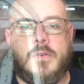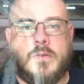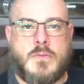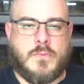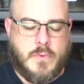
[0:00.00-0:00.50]

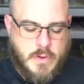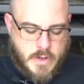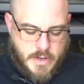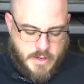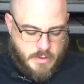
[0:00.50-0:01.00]

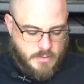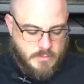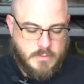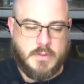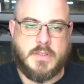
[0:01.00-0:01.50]
Alrighty,
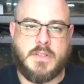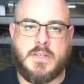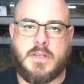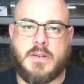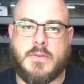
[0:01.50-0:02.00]

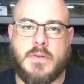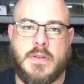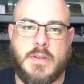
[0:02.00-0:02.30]
so